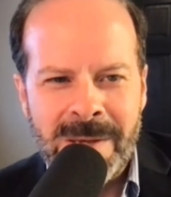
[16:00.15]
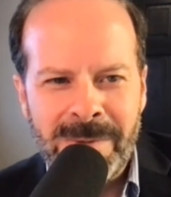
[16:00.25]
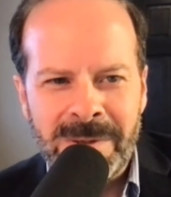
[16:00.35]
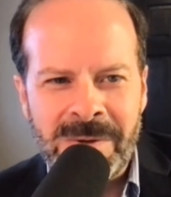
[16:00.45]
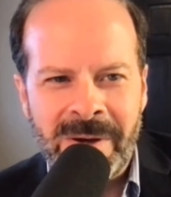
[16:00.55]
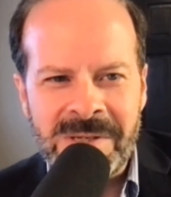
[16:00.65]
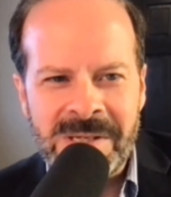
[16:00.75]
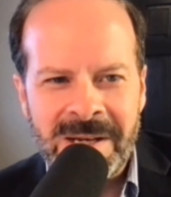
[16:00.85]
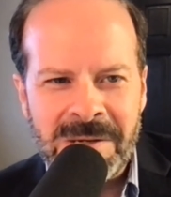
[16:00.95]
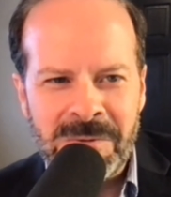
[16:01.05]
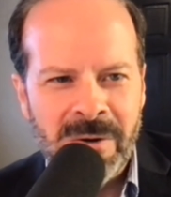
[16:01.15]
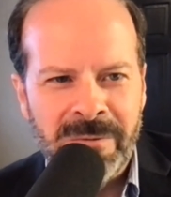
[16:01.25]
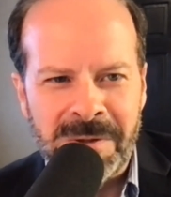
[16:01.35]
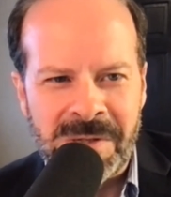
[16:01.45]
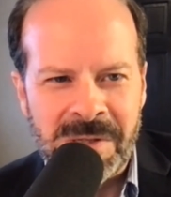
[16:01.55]
People who have studied Roe
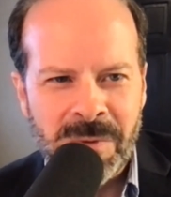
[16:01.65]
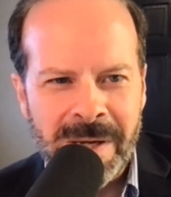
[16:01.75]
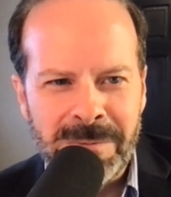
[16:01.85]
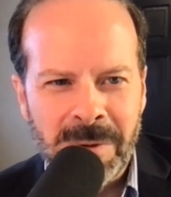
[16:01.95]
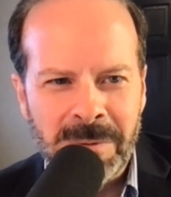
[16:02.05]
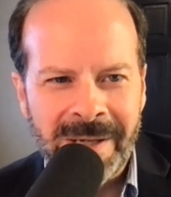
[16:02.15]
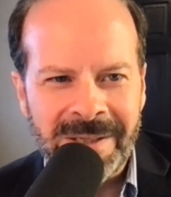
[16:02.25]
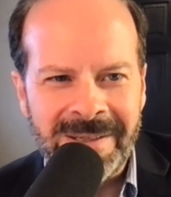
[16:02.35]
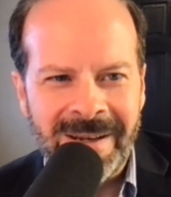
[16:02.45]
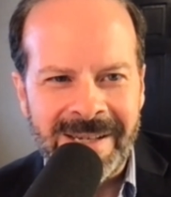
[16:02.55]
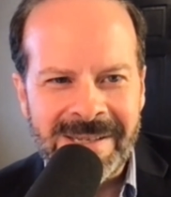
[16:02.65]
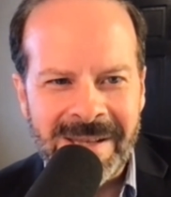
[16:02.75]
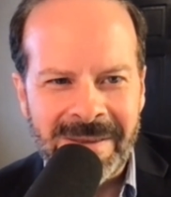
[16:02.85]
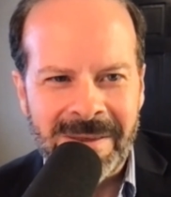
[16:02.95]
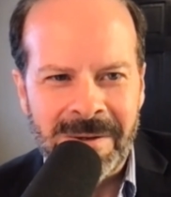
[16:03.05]
versus Wade will recognize
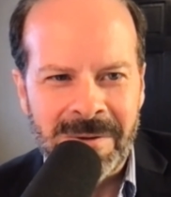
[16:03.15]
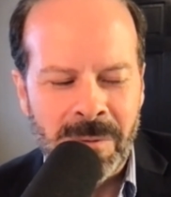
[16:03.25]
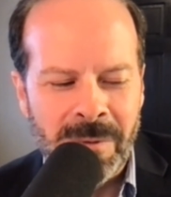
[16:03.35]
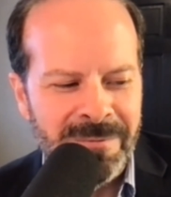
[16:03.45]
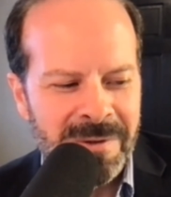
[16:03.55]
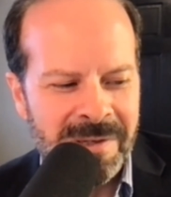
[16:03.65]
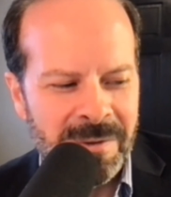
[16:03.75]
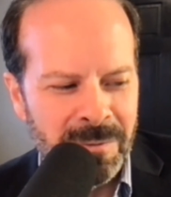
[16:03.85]
that the reference to